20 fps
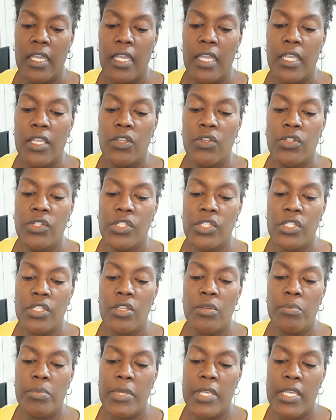You
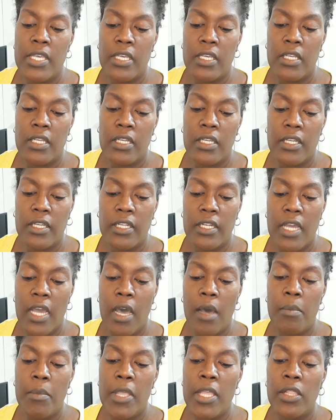should be good.
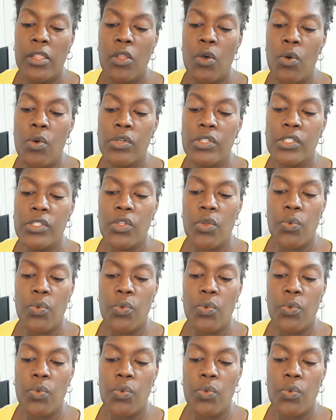It lowers